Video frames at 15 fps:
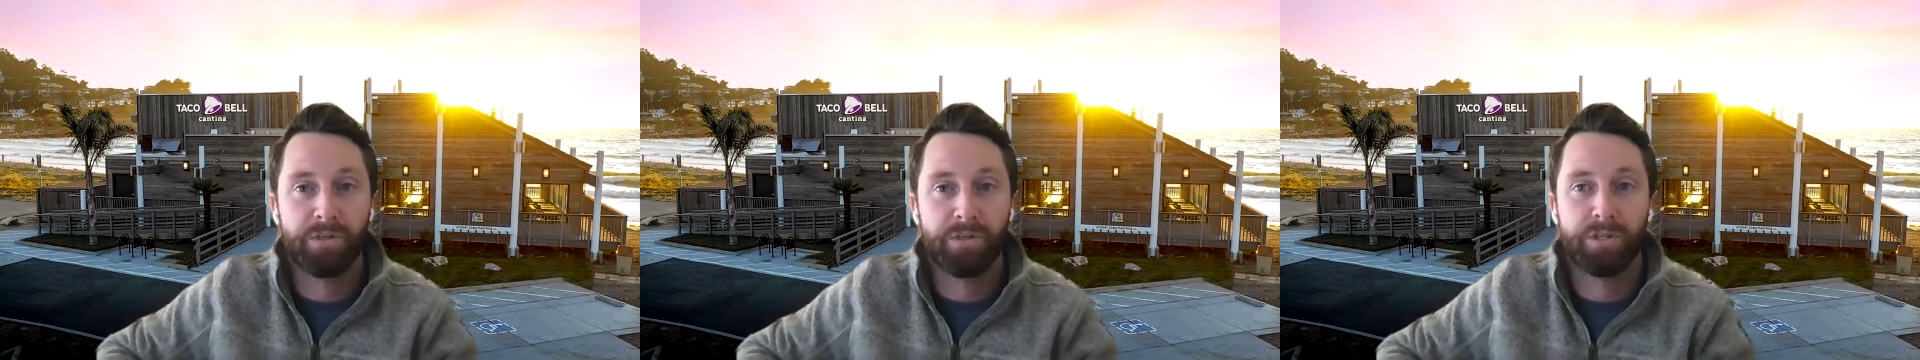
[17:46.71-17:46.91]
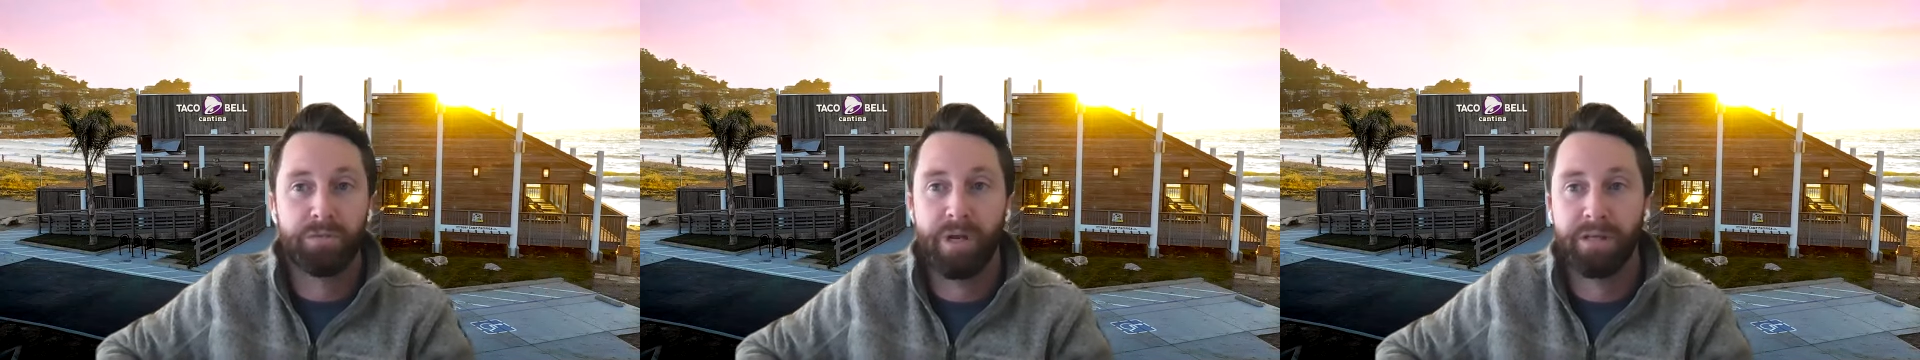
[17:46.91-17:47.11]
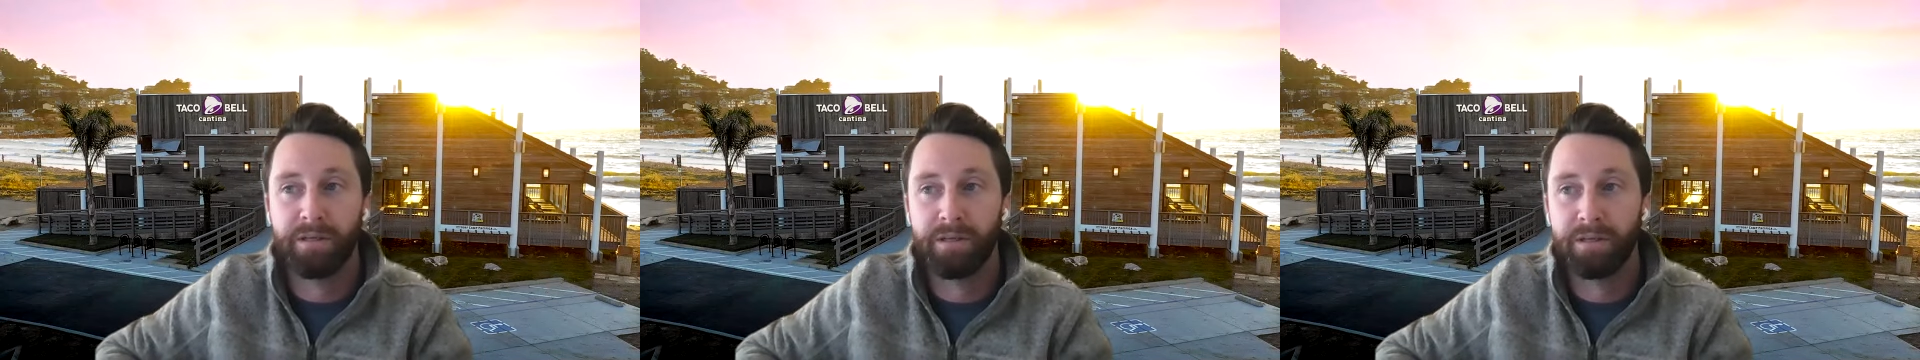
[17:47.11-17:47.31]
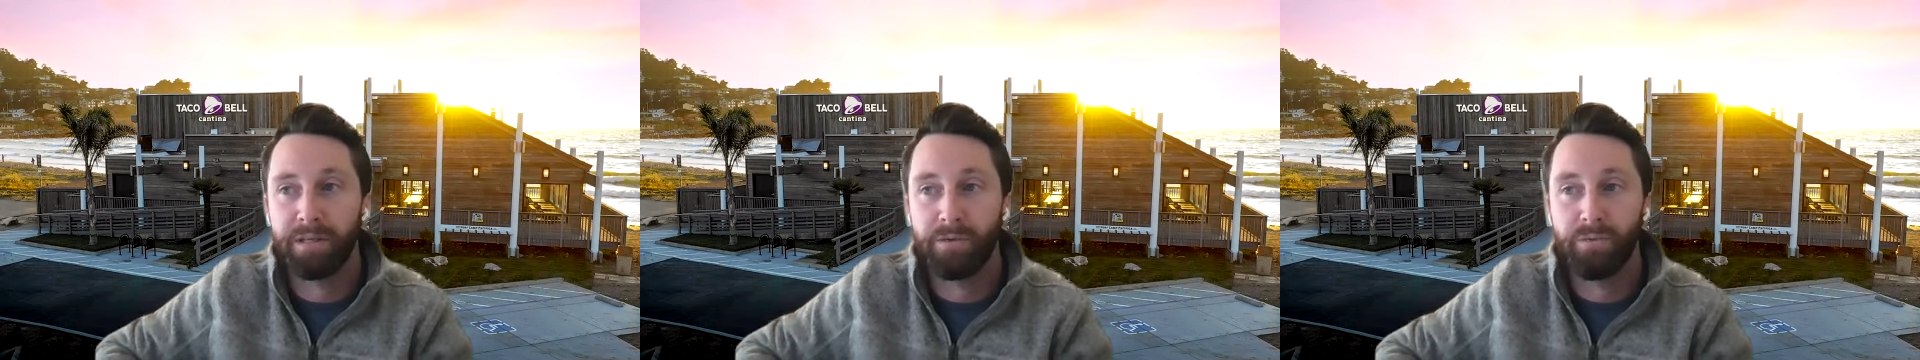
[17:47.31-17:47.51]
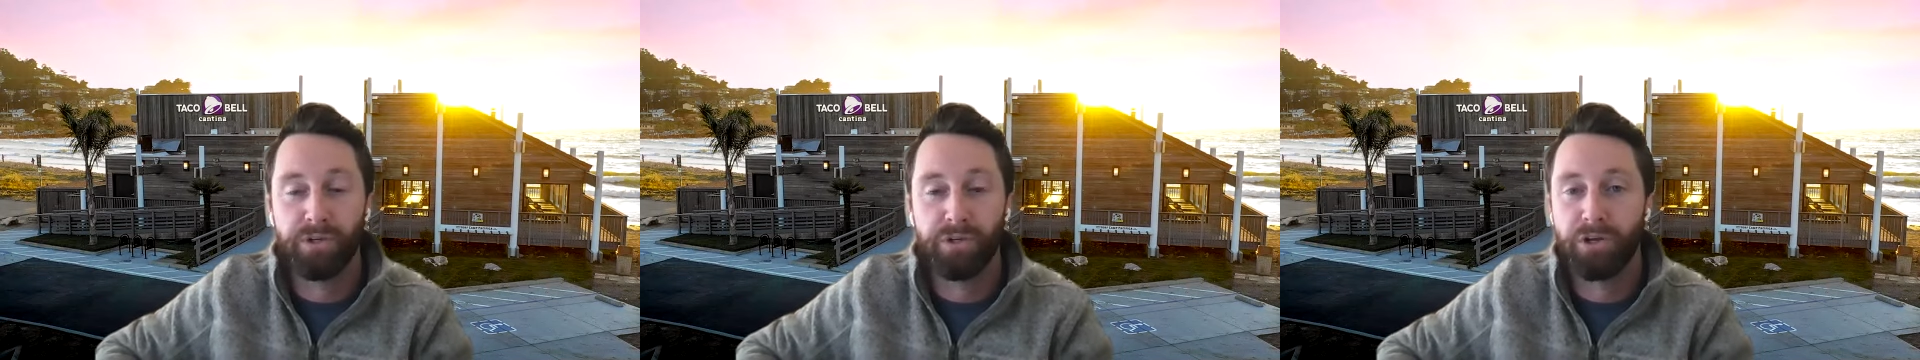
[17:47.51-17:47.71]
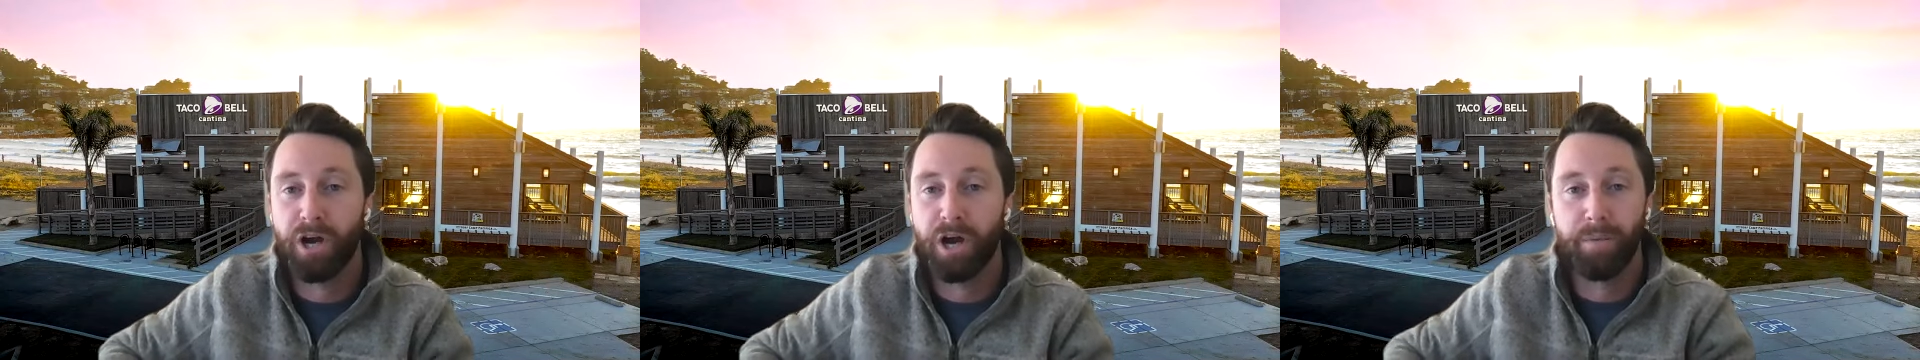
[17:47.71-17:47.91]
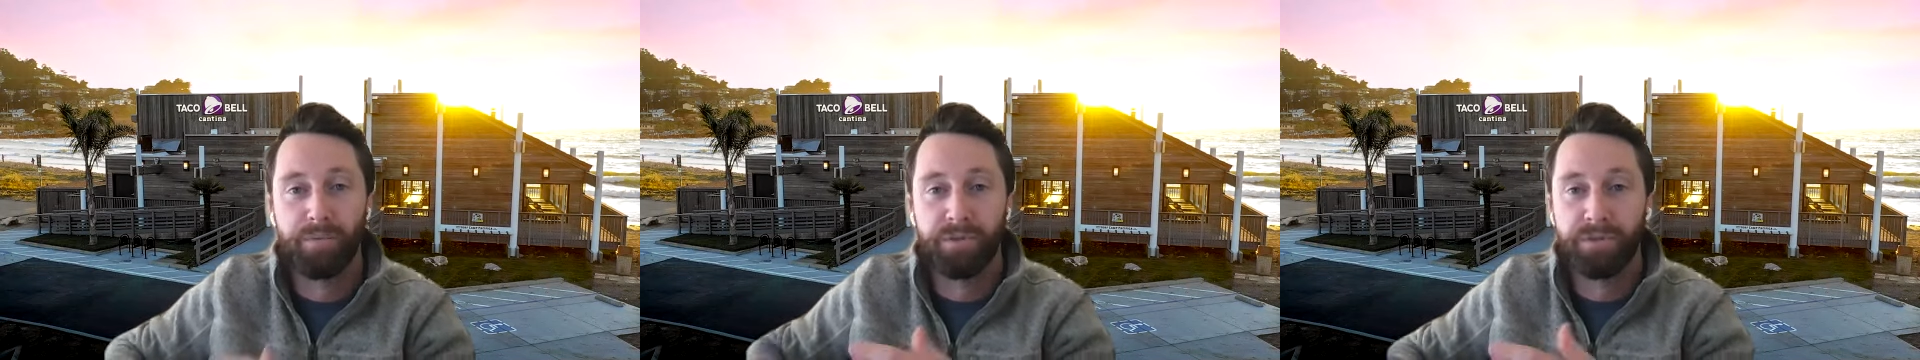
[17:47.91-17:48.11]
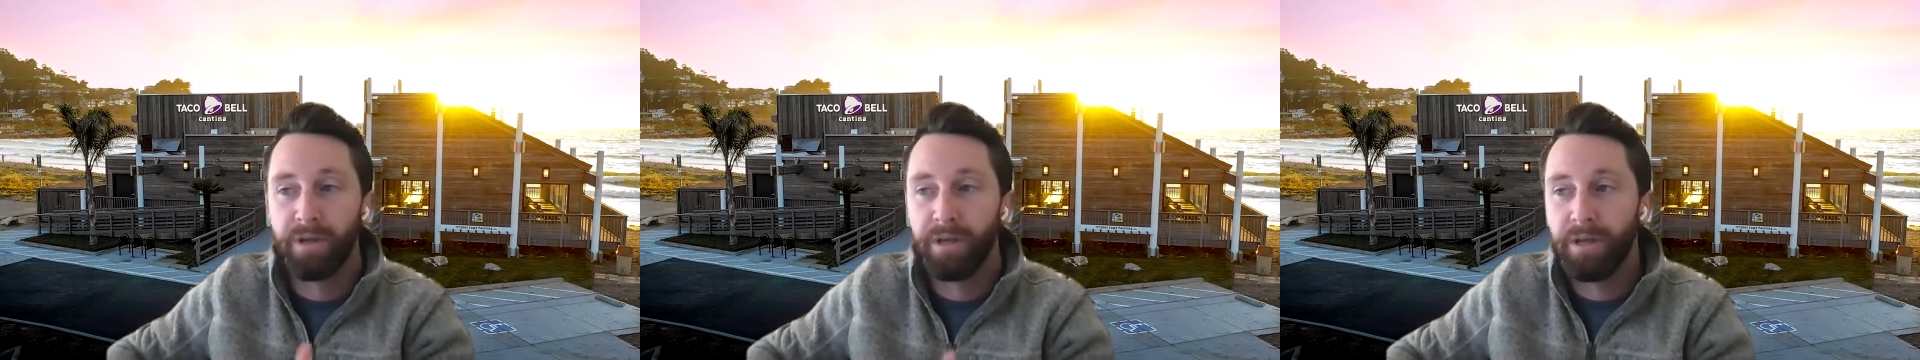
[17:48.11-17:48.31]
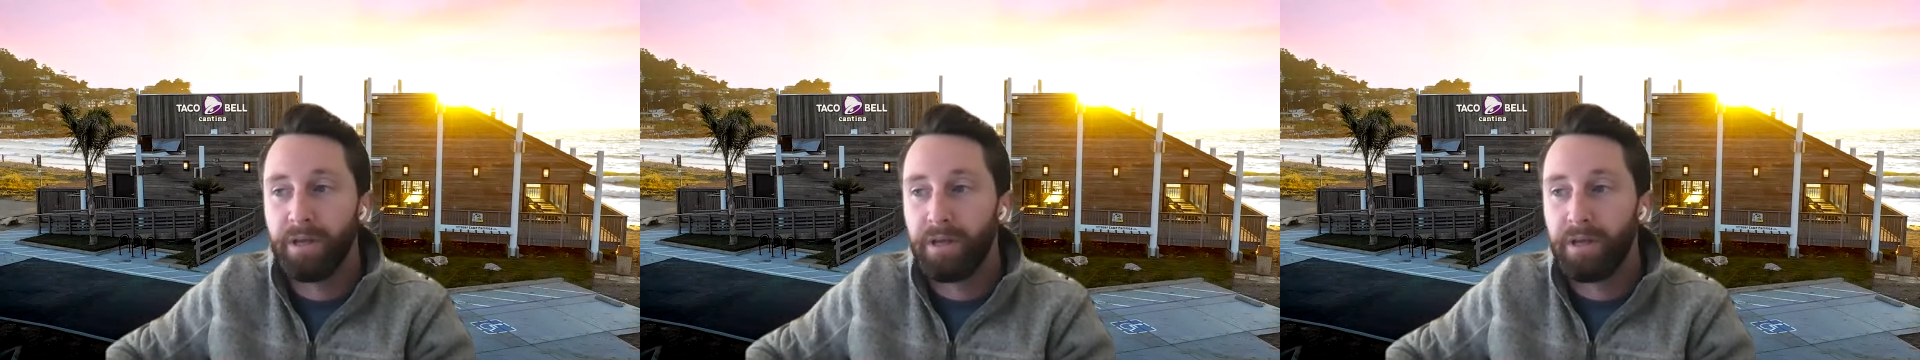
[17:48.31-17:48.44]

which is basically when jobs